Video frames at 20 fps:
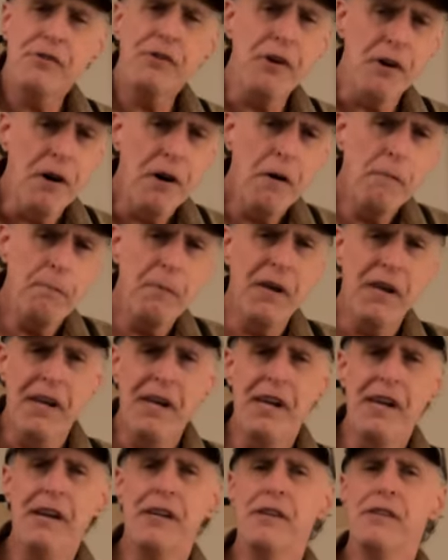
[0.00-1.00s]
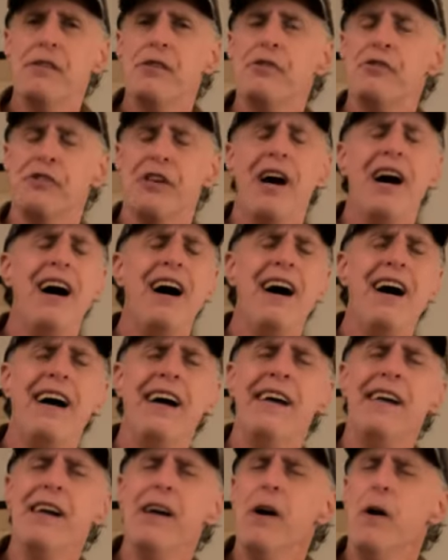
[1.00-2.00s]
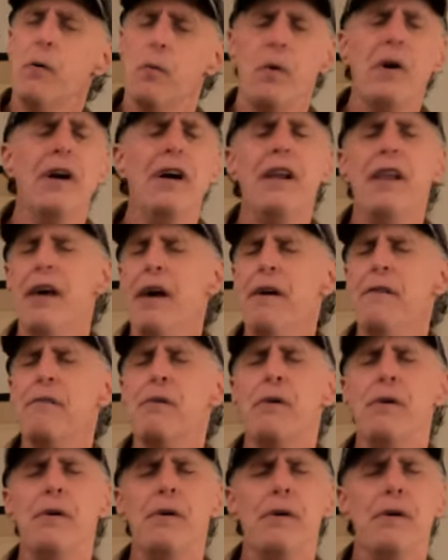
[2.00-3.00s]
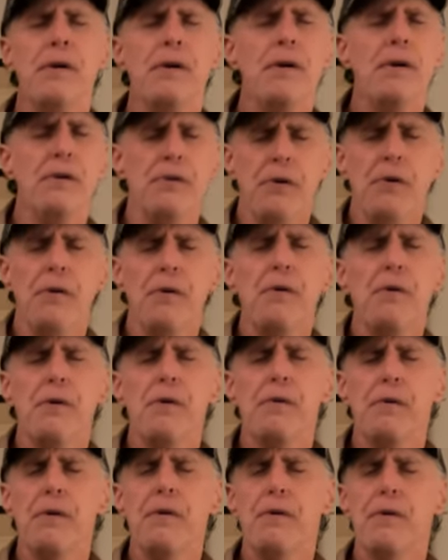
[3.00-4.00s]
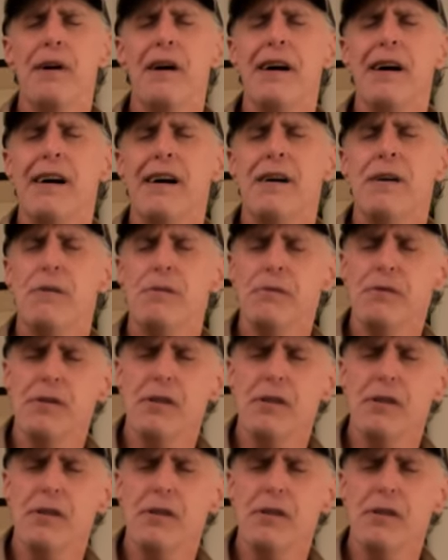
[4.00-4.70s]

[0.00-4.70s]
up in the sky whenever you're around.